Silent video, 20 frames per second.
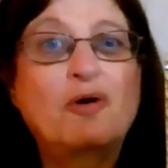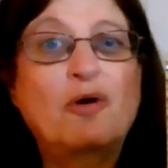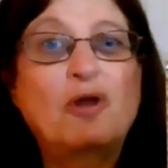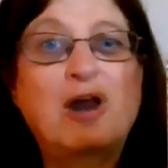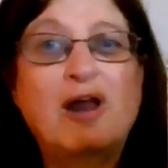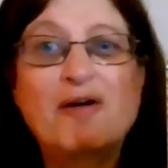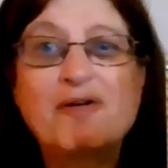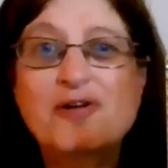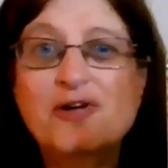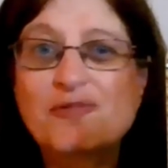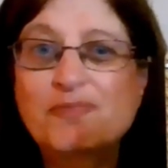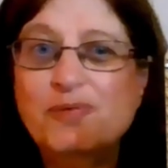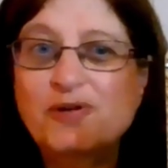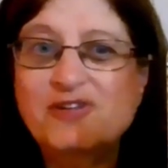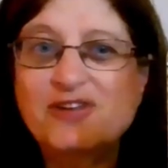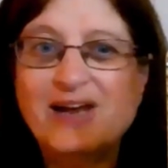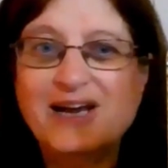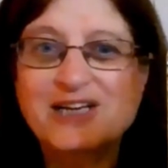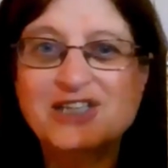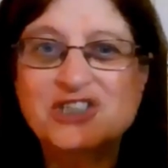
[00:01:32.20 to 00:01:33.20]
cloak of
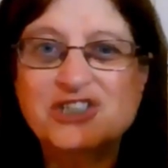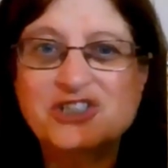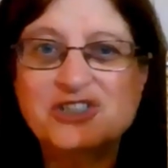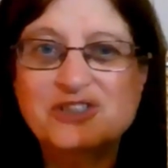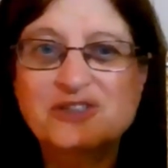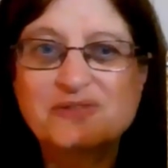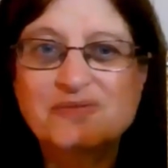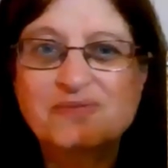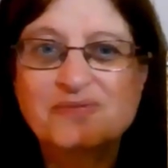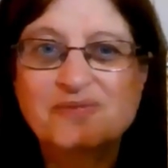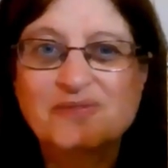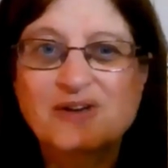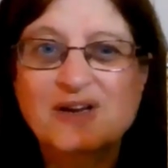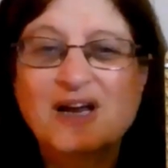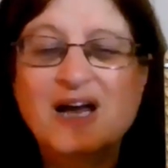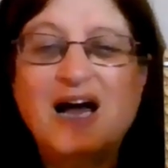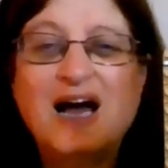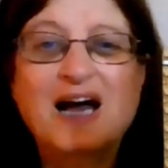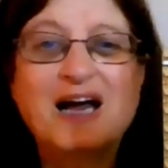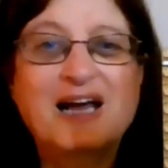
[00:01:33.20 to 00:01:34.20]
protection
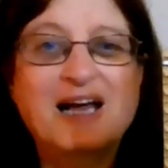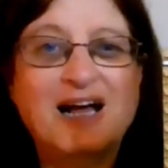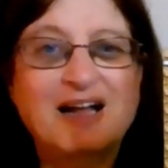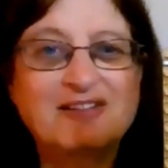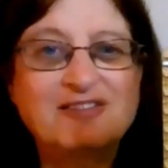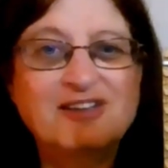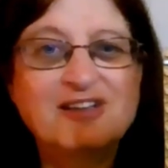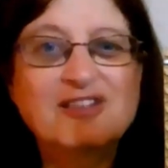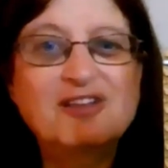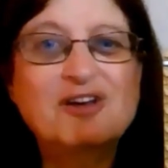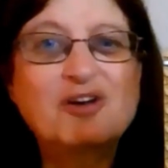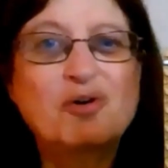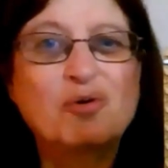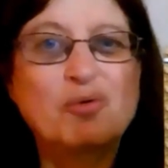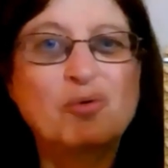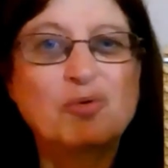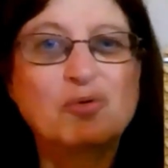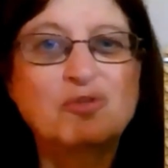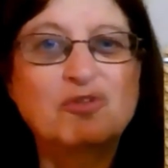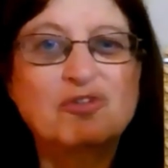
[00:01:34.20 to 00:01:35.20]
and cutting the
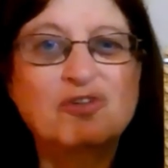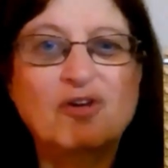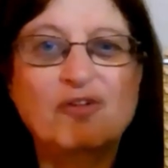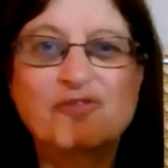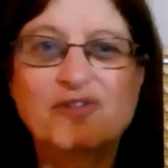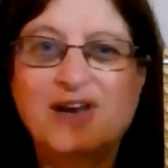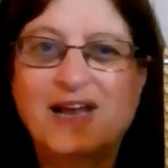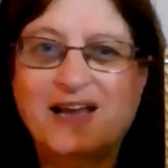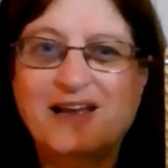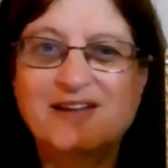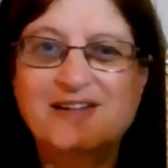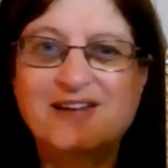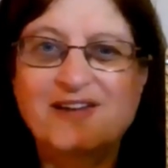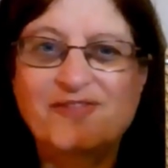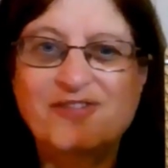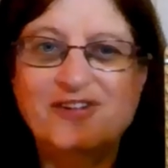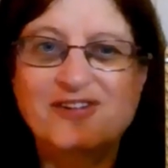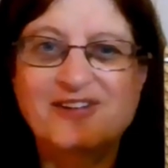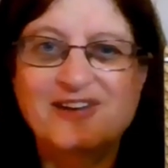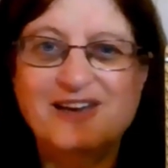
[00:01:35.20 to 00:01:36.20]
cords of
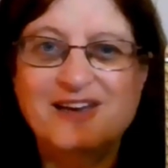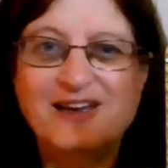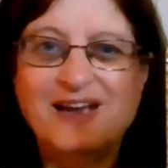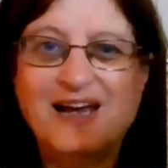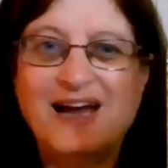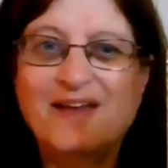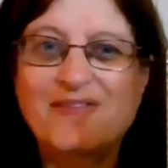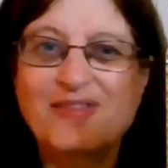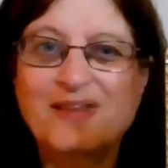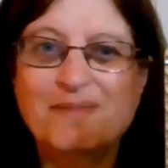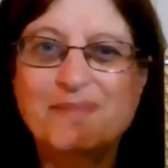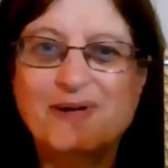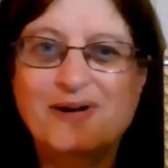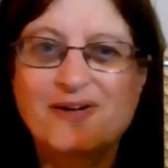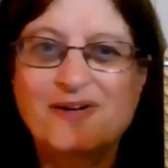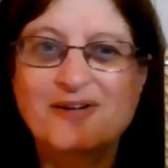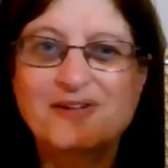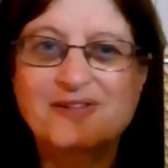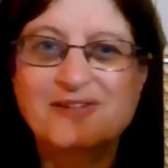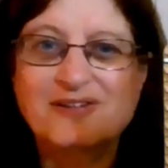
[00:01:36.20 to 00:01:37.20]
negativity and the
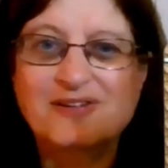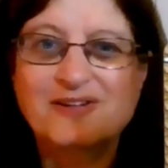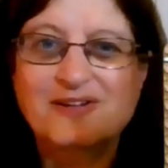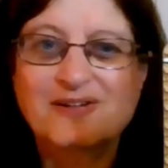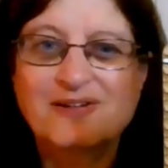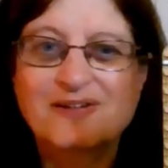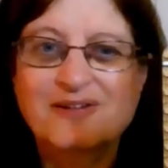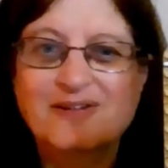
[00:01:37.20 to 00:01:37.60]
past.